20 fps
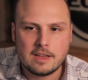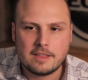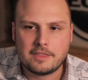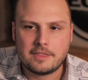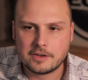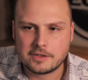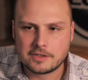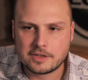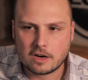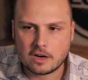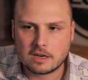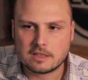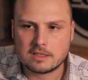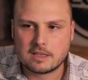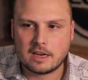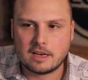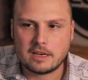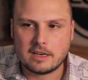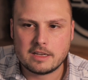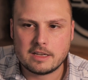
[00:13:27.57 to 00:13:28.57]
their dark
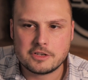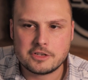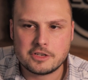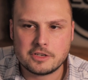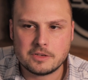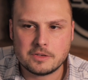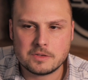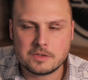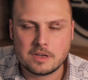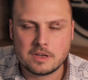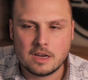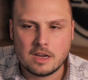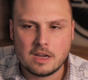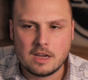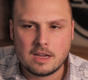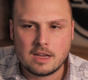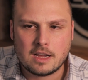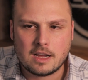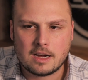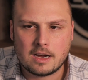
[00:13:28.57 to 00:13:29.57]
side issues,
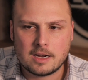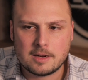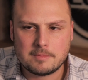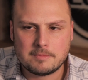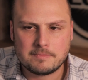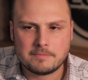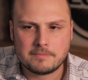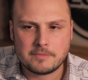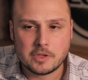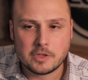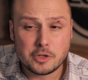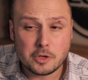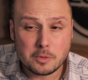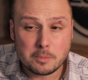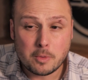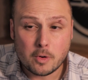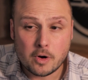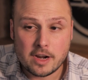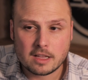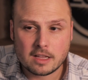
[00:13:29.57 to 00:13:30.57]
you do
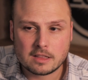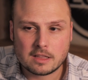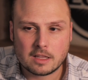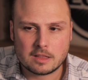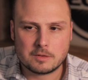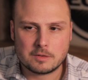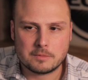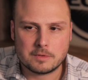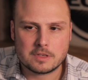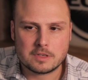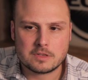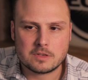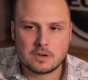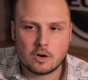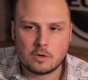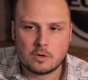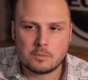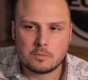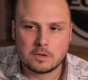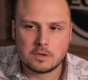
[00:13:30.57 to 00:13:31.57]
point out that the
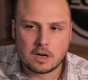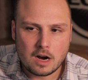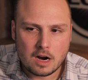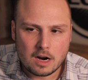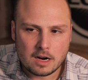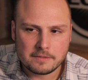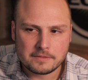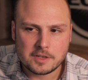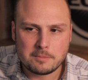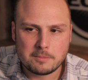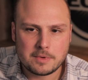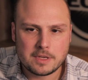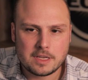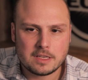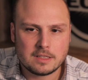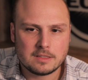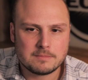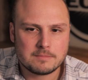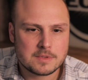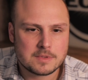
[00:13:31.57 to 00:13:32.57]
result will often be